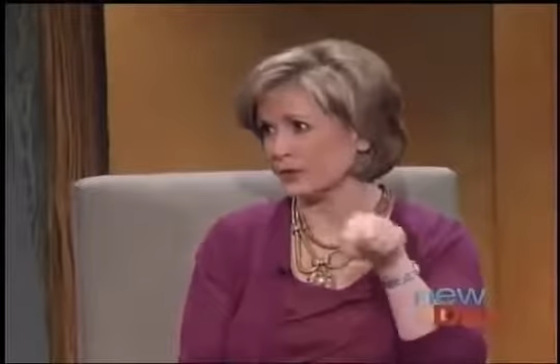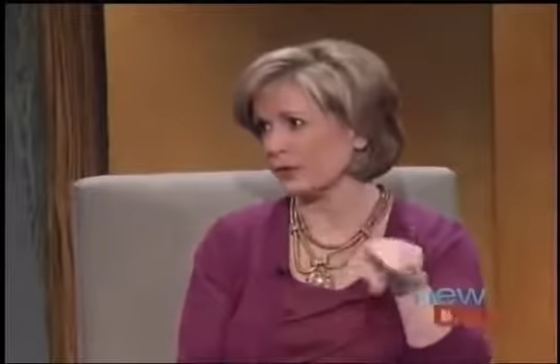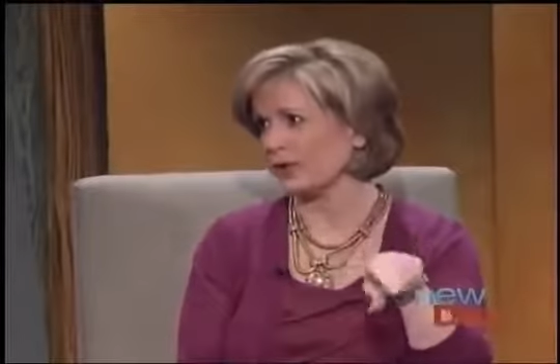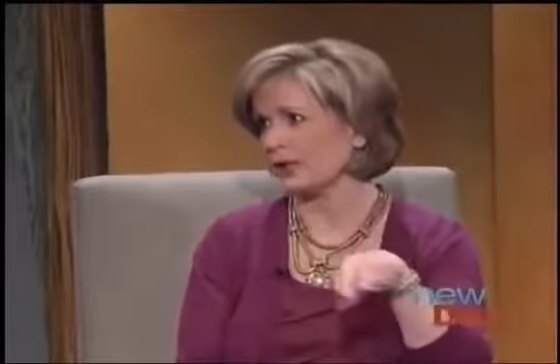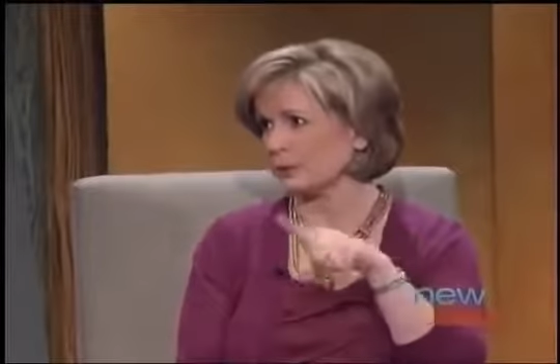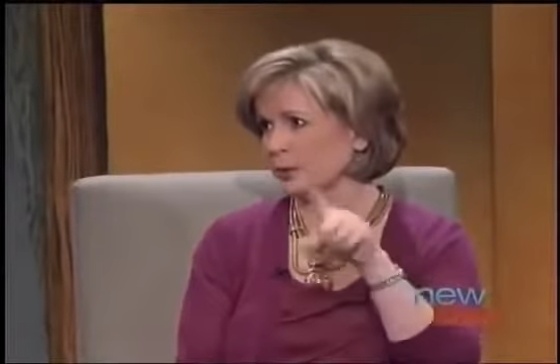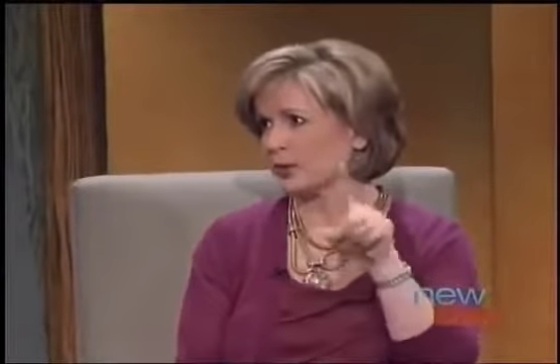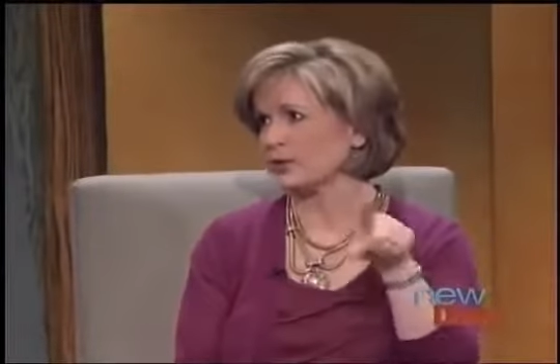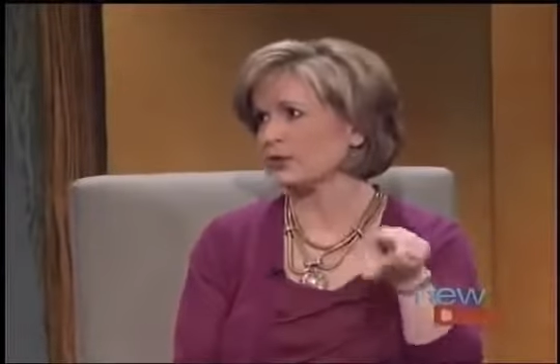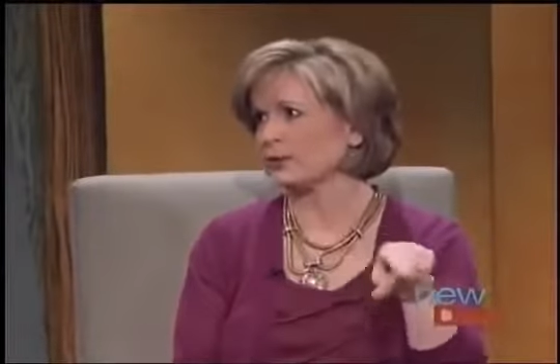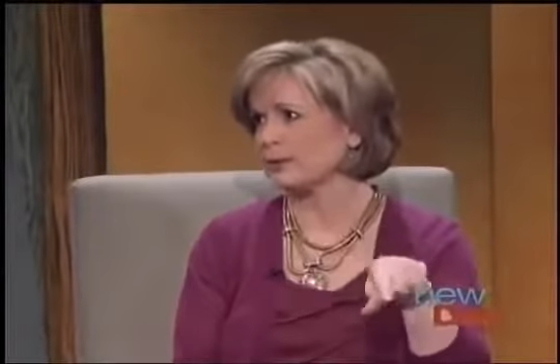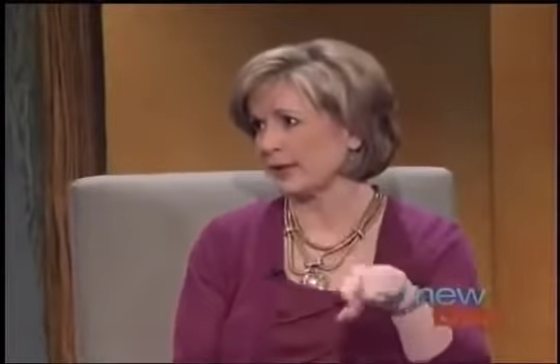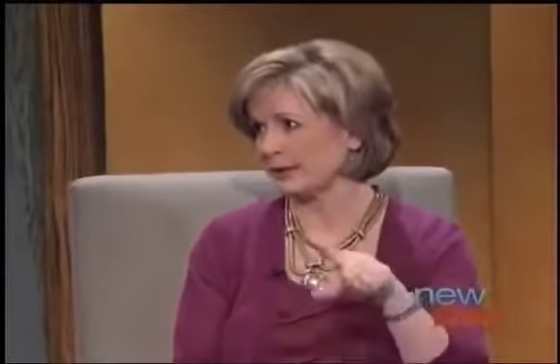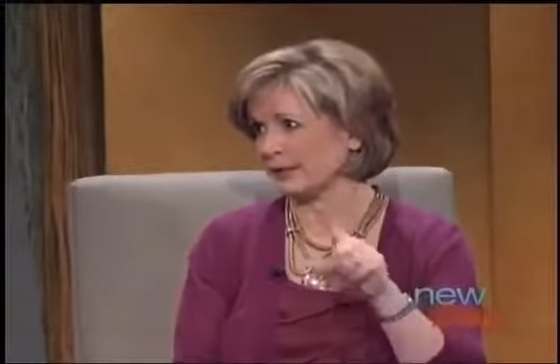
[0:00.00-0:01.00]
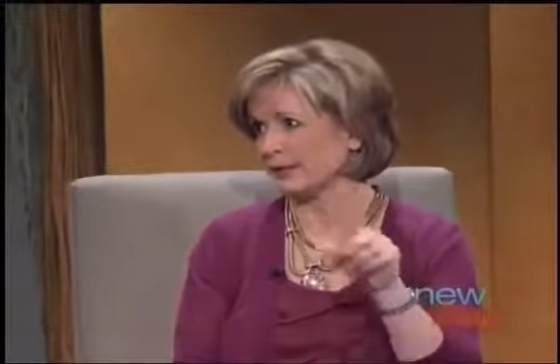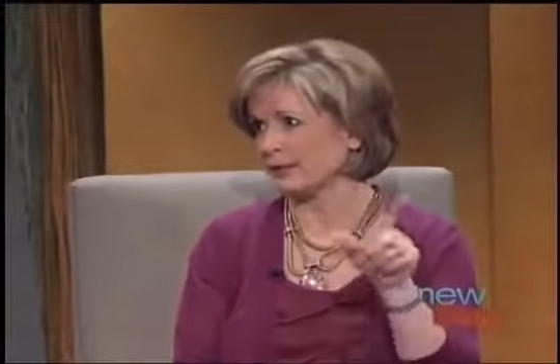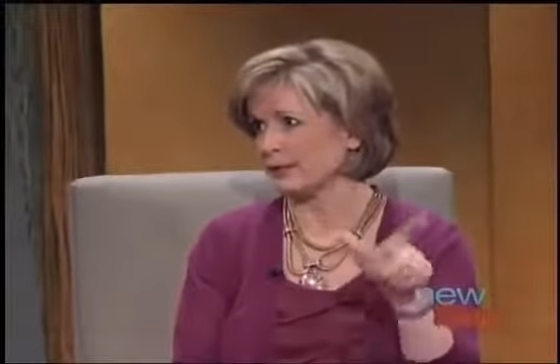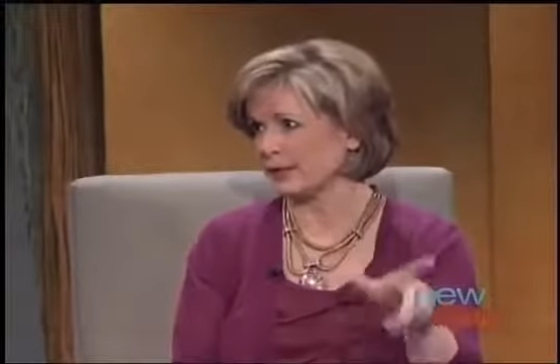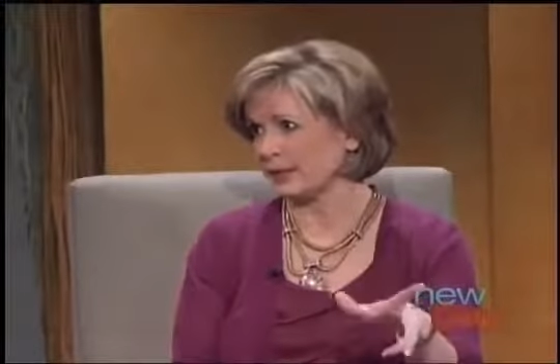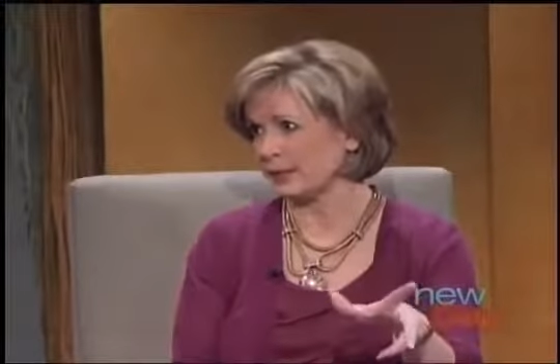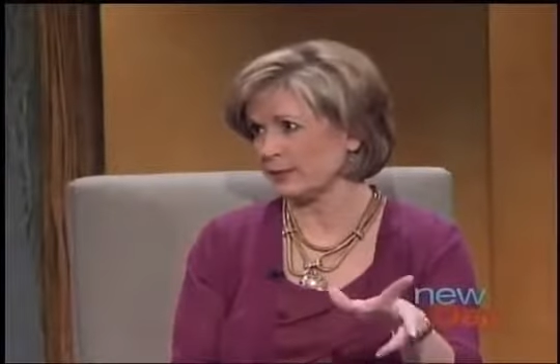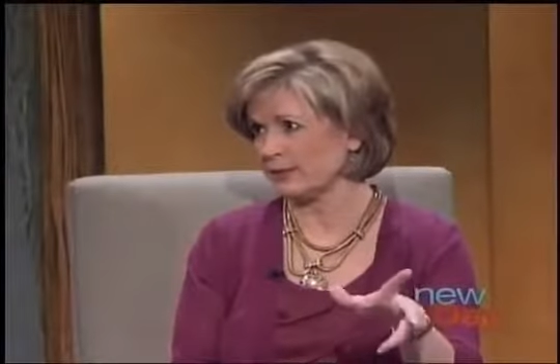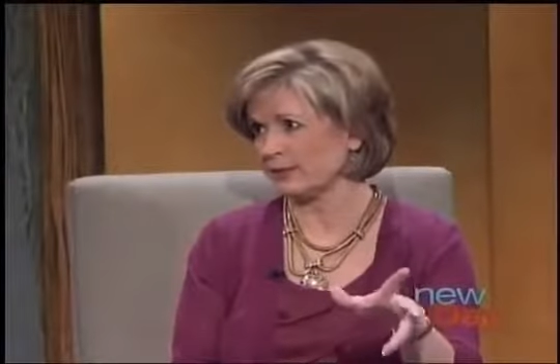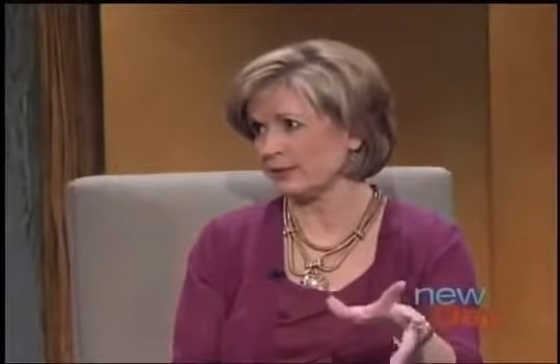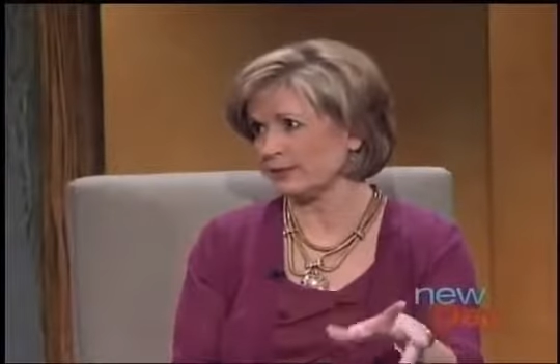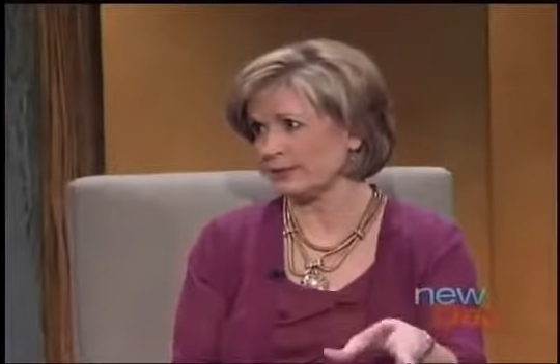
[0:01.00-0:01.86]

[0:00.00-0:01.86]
trying to push the buttons to keep it from